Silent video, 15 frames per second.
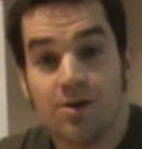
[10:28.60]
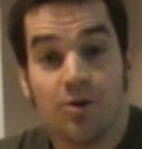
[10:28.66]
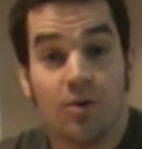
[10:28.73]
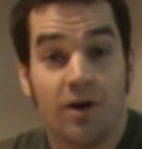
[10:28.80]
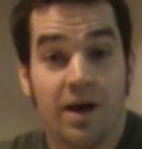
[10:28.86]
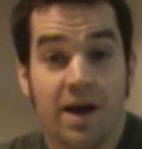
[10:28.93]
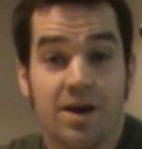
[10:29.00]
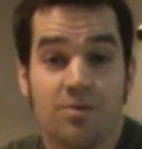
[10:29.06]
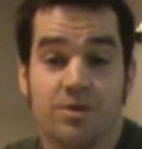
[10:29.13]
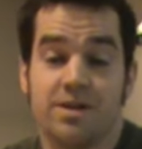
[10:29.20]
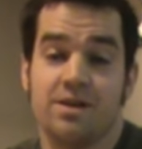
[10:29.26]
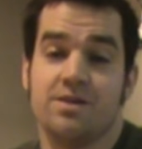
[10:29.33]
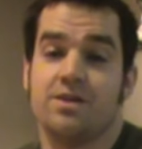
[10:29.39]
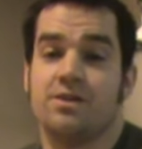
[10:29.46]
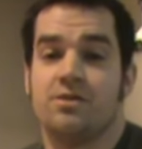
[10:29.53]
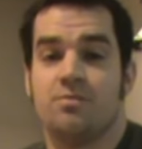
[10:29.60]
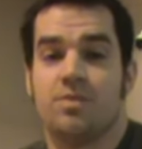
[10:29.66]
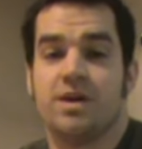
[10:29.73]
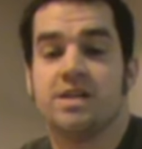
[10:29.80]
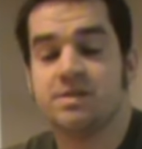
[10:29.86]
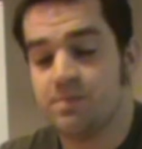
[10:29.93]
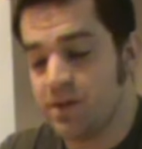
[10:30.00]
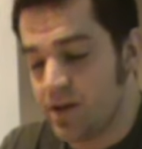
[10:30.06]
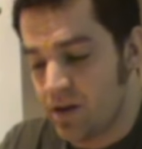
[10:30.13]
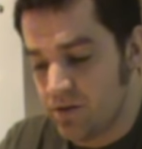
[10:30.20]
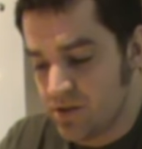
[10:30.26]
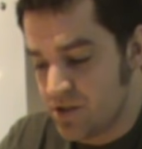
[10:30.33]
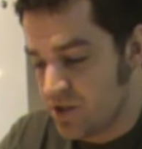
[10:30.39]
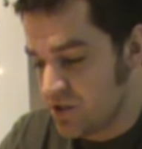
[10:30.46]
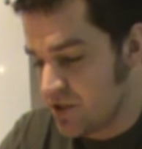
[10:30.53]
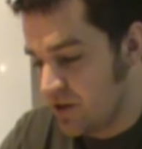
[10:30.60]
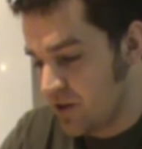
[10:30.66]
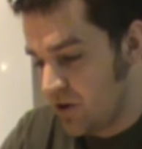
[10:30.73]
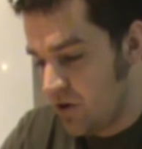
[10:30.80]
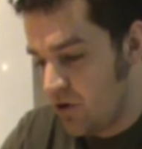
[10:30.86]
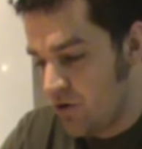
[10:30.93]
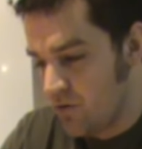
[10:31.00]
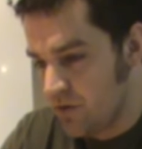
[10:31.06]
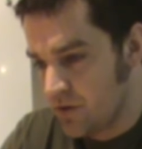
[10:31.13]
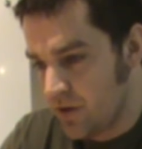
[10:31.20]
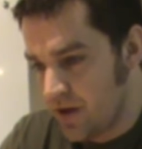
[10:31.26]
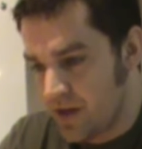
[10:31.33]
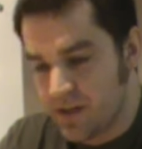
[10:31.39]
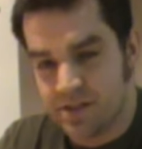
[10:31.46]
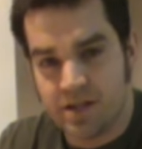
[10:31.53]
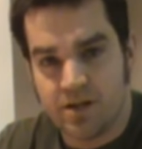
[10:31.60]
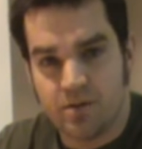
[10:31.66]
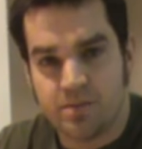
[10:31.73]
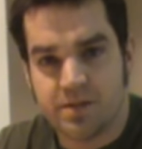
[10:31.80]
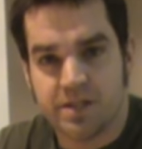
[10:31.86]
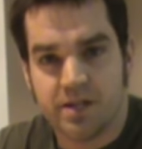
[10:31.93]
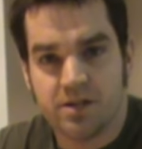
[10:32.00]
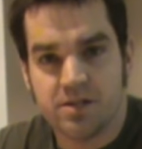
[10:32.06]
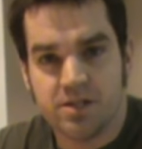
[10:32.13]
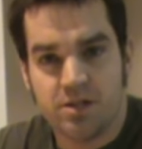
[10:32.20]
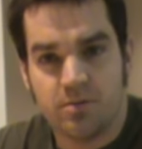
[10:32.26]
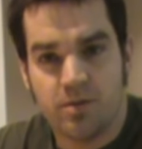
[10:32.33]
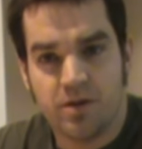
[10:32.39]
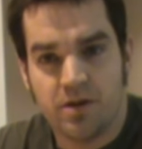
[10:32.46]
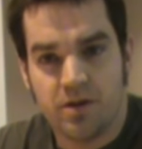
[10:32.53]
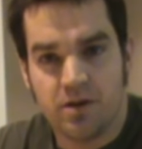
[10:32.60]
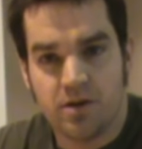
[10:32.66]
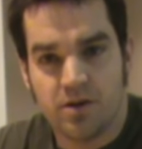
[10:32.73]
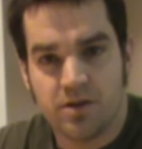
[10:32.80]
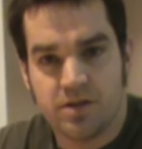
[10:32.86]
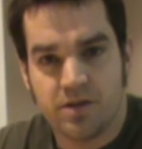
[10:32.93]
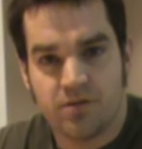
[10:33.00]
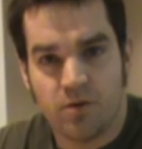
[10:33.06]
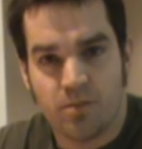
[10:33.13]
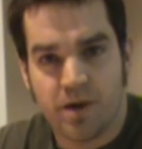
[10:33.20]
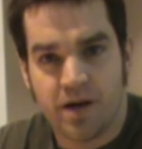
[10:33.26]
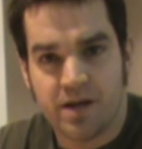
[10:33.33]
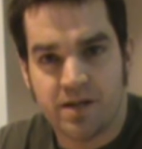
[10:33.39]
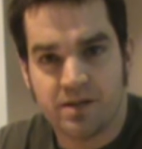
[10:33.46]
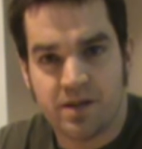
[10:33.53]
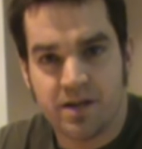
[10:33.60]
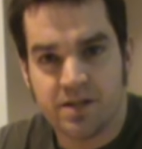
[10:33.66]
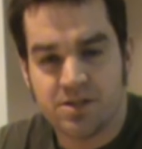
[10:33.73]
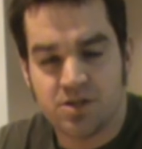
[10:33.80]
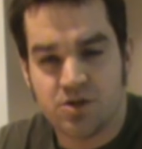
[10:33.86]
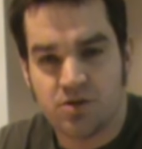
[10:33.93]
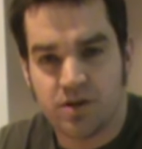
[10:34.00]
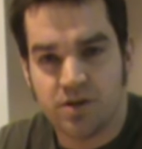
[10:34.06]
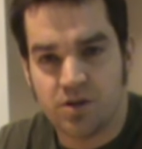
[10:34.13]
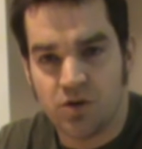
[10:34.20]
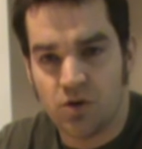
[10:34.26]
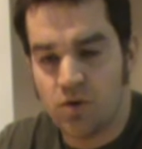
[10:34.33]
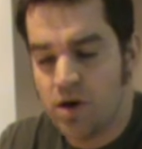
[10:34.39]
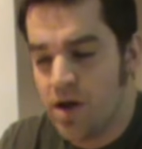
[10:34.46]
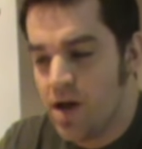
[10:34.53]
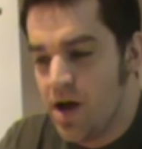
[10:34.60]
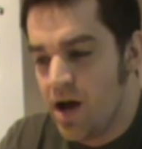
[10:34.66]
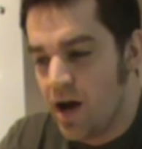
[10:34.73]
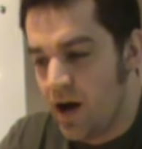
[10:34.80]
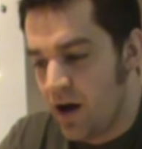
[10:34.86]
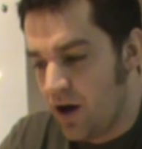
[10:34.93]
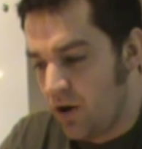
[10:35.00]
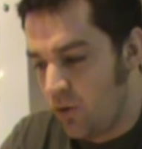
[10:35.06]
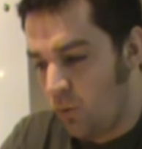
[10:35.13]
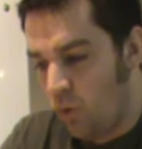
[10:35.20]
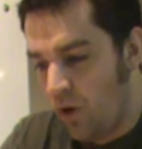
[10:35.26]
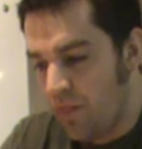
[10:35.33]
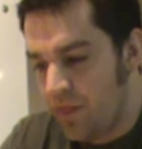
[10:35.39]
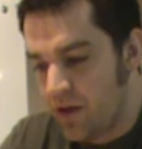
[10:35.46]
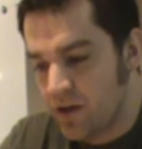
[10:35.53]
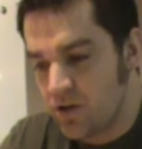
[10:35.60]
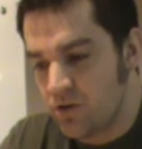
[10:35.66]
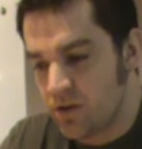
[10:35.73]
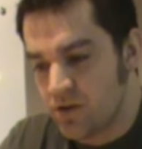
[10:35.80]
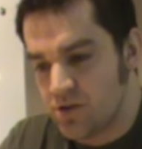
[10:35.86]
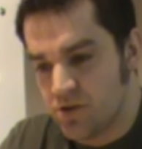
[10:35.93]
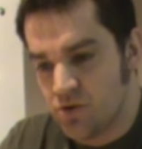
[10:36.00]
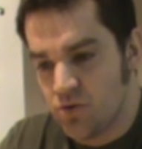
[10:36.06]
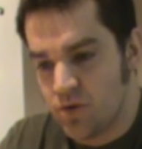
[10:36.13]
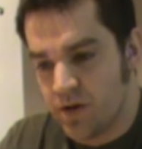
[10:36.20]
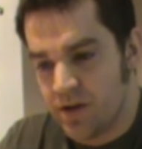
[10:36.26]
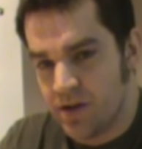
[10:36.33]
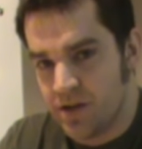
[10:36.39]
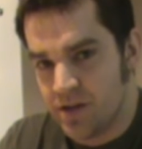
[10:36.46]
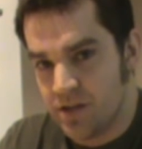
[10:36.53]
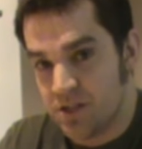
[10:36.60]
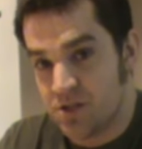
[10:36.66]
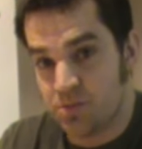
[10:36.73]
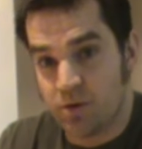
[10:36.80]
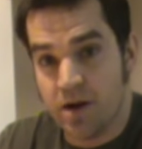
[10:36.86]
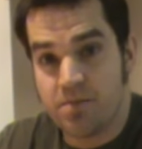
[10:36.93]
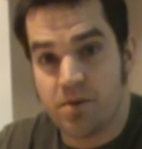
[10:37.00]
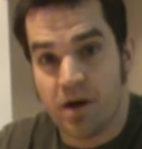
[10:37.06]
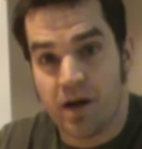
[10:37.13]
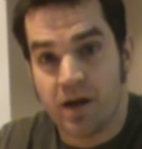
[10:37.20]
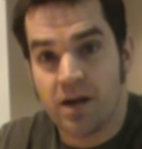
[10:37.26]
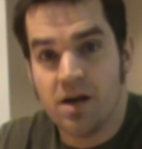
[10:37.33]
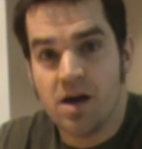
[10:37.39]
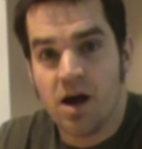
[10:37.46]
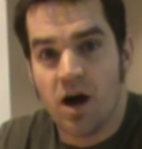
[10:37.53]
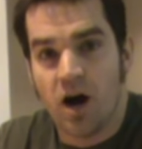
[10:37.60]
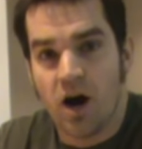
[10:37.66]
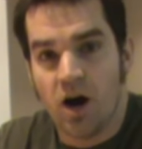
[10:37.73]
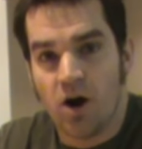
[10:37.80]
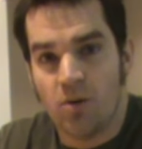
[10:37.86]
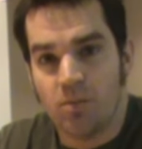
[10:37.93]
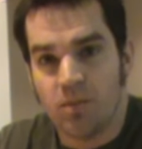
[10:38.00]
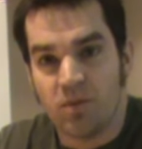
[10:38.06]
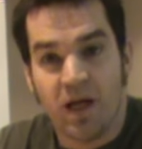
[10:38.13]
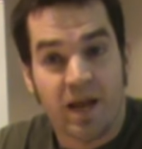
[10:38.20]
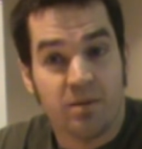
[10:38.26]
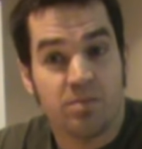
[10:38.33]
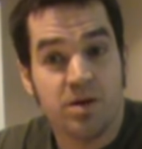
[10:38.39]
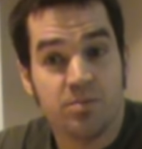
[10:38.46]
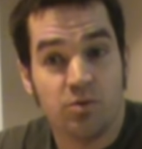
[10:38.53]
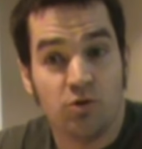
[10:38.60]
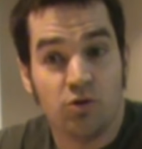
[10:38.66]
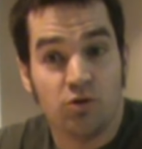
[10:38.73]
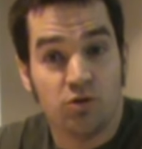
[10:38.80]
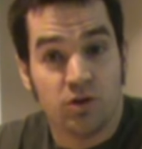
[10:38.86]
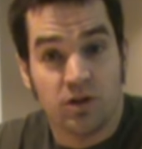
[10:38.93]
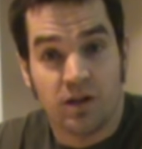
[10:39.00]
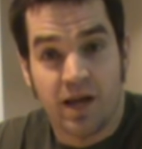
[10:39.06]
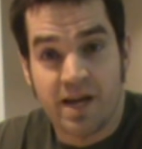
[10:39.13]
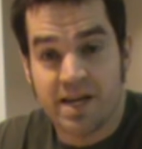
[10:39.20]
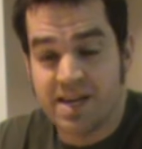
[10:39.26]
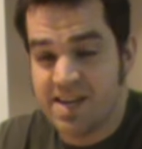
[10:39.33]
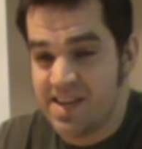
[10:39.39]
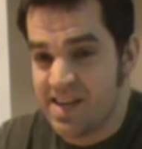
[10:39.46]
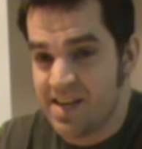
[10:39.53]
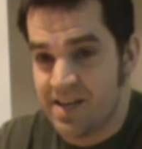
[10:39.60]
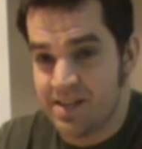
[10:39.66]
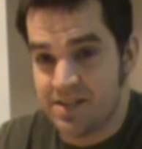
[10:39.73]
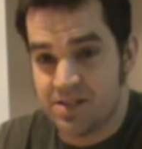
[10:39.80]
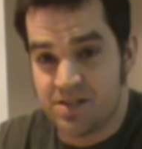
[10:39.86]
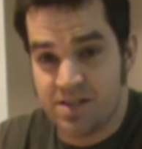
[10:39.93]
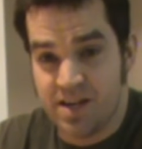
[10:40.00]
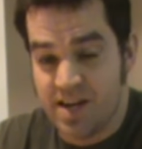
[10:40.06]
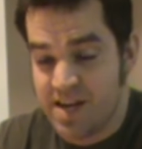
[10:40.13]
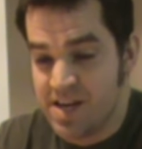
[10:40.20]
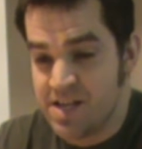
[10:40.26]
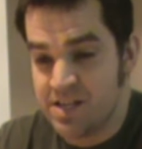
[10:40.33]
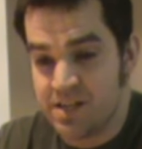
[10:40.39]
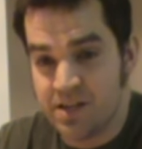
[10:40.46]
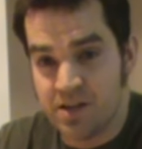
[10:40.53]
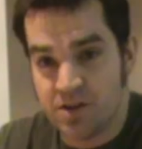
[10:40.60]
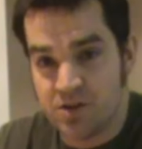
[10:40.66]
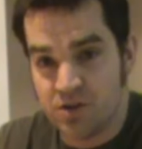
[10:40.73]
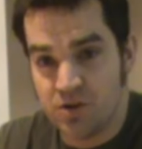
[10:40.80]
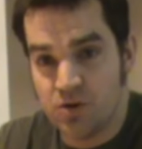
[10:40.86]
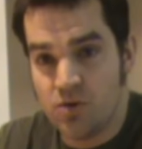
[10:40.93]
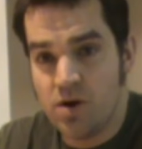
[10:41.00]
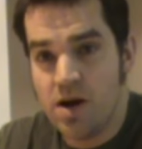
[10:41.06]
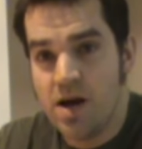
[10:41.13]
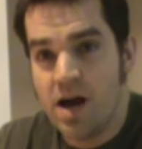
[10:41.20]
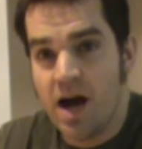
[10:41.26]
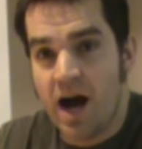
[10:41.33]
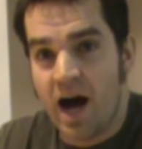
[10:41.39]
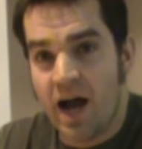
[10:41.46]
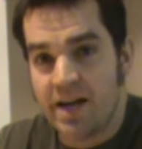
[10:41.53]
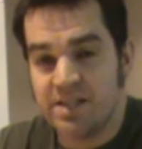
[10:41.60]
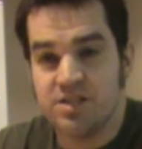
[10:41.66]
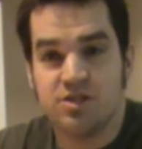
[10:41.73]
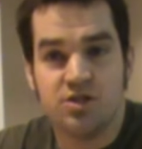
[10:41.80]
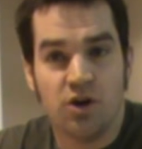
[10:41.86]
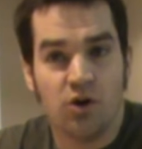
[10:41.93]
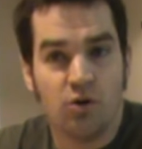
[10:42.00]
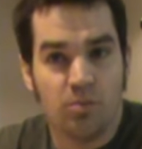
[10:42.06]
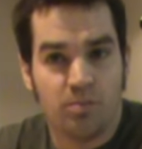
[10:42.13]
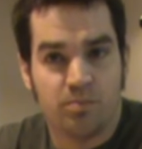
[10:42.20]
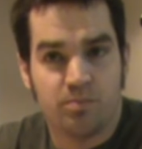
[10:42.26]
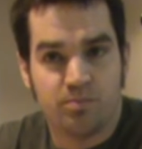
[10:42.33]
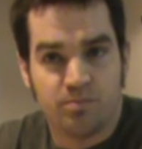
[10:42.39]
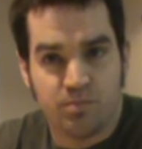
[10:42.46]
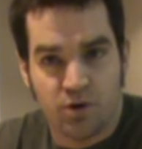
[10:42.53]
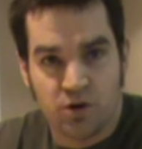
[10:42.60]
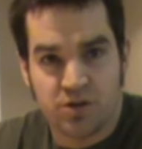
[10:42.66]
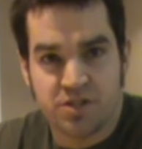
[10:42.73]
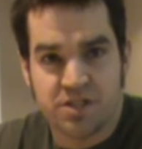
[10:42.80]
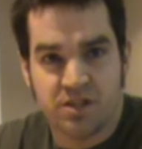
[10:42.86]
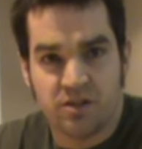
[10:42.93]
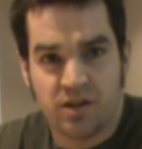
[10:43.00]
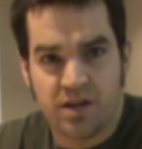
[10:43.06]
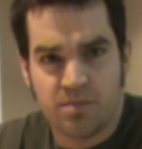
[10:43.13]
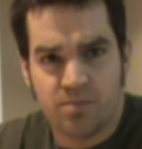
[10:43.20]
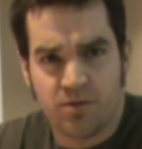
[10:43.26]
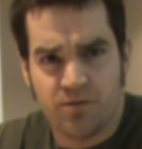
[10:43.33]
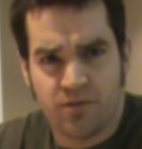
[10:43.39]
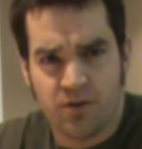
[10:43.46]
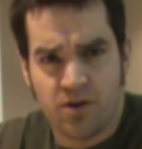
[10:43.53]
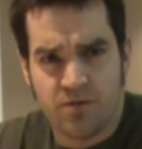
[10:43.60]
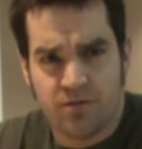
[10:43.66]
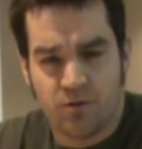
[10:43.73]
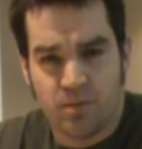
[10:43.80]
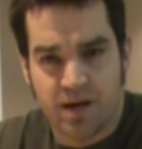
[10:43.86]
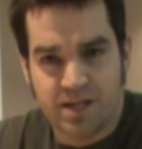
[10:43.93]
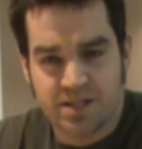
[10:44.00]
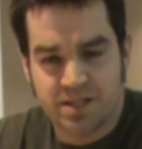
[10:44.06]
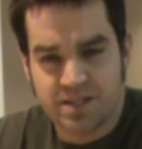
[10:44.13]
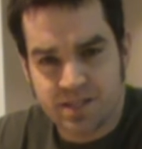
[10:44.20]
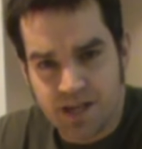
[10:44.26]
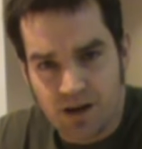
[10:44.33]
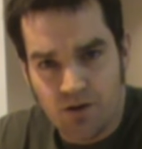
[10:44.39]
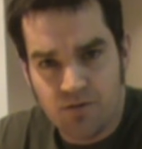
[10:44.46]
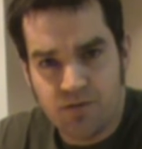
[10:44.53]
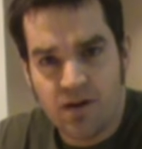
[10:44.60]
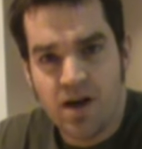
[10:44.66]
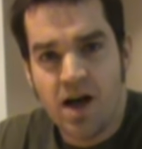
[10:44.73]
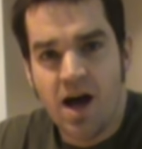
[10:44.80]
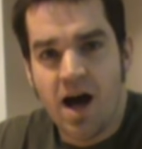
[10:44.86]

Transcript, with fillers: Well, hey, we're down here in the basement. I was just going to go over, like I said upstairs, some of the different painting things you can do. Uh, one thing you can do is spray paint. Um, a lot of people like it. It's easy to do. I don't personally prefer it for myself.